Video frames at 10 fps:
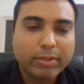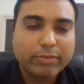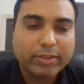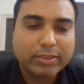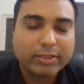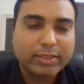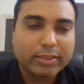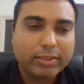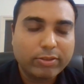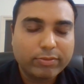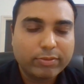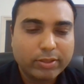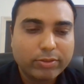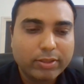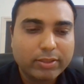manufacturing sector of
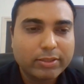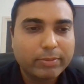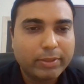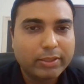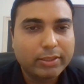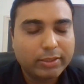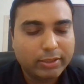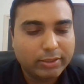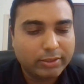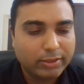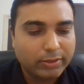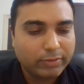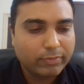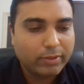including the cement industry.